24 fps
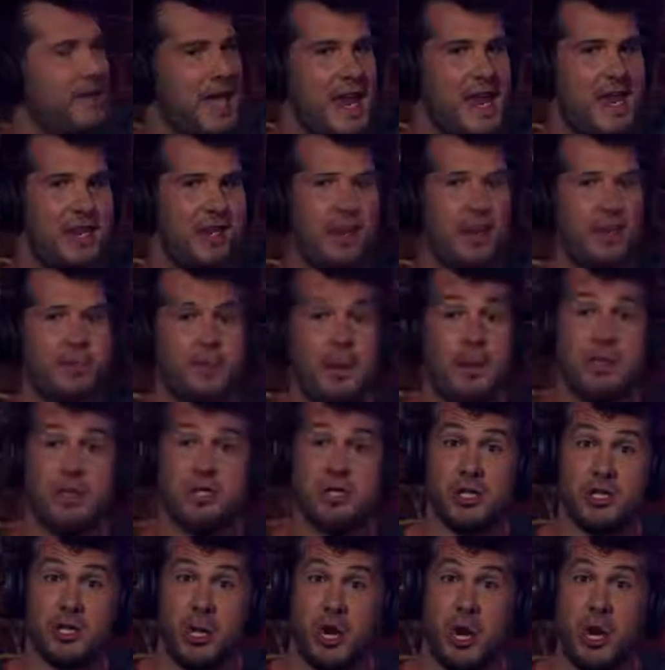Then it goes probably
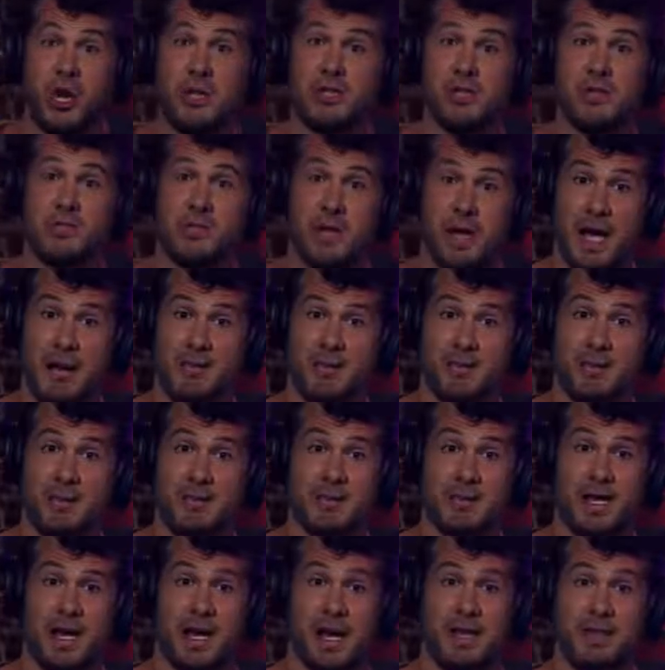cigars and pipes,
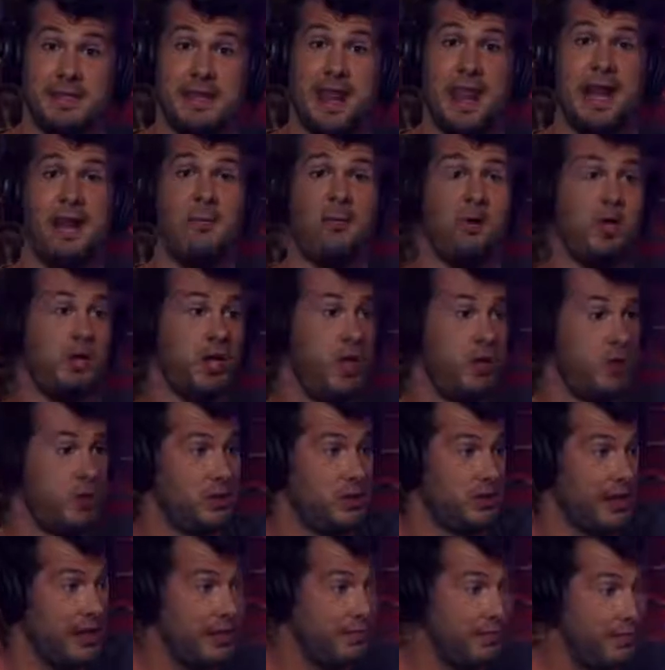because you're not, and then it would go
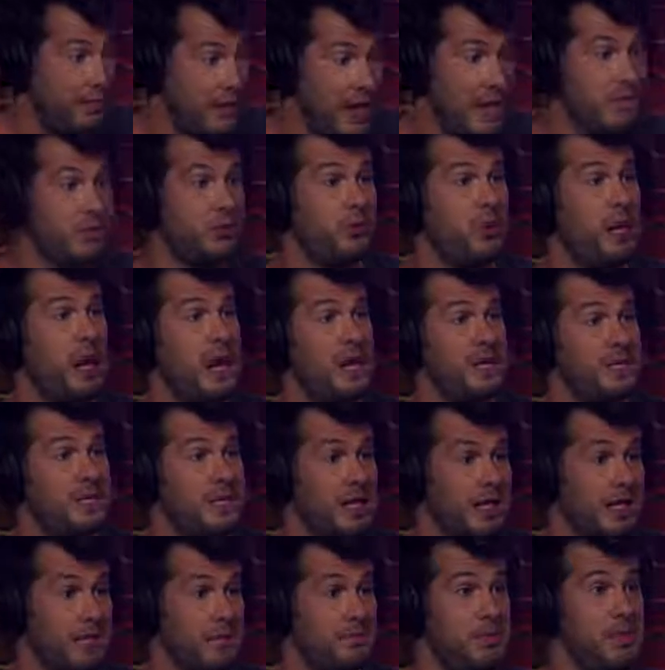to like vaporized
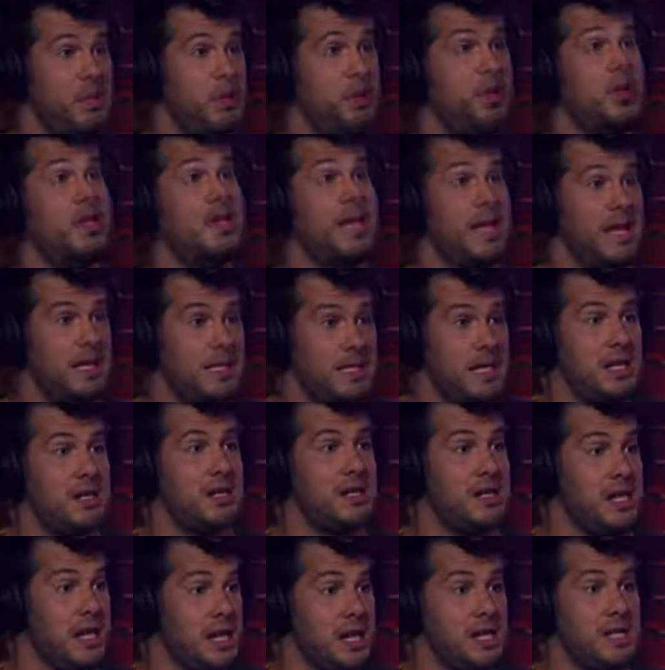nicotine, pure nicotine
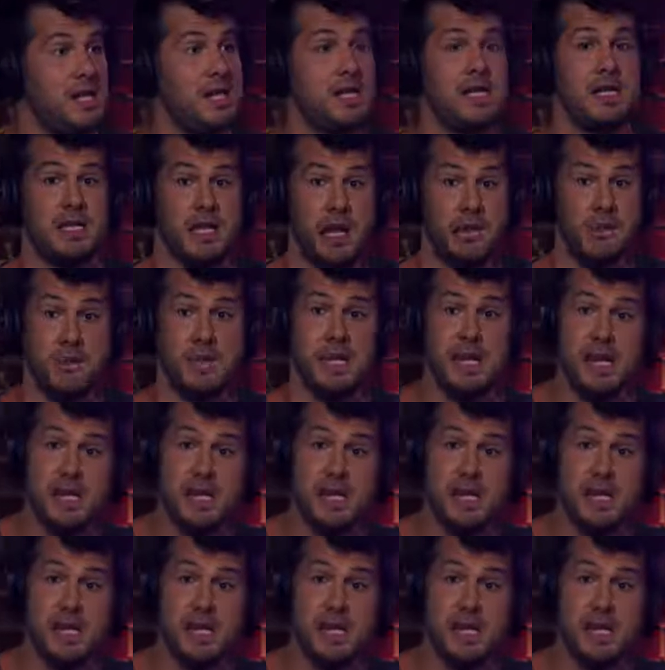or nicotine gum.